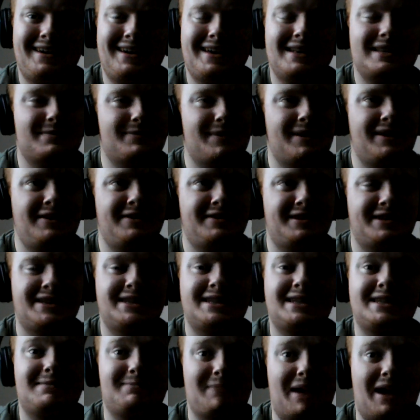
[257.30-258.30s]
It's been as
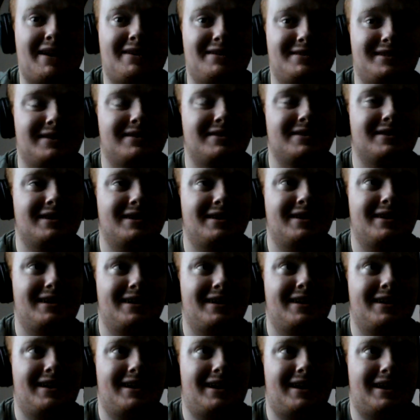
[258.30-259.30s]
expected,
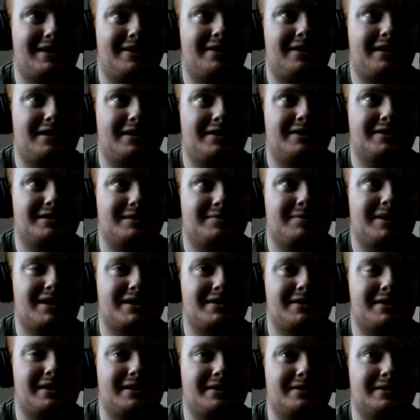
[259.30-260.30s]
I think, is the
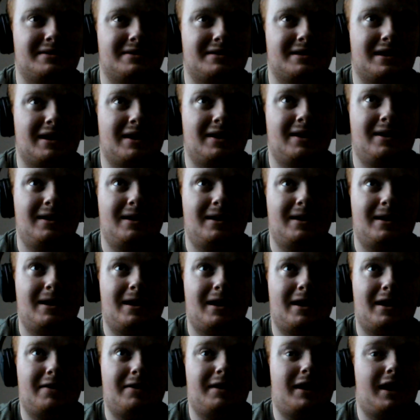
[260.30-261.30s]
best thing to say.
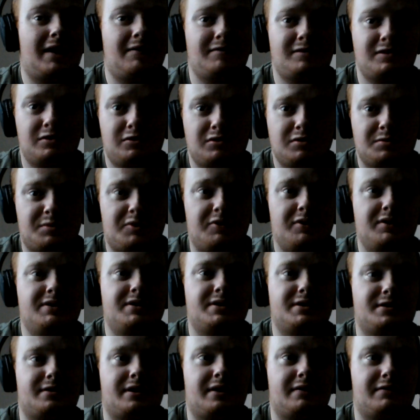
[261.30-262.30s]
They have scored
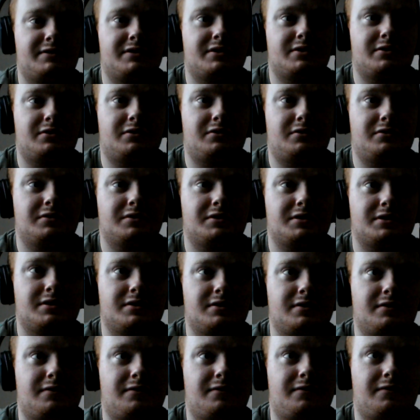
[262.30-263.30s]
points. They've scored,
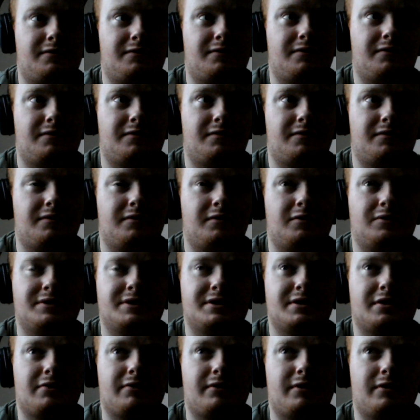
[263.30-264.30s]
what
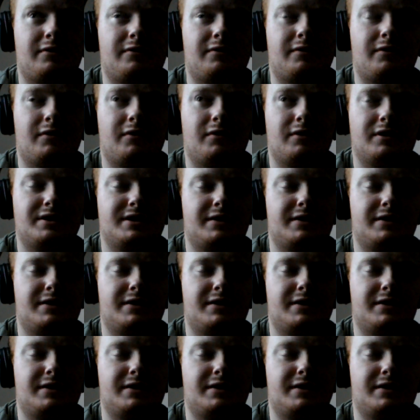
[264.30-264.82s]
was it, 3 or 4?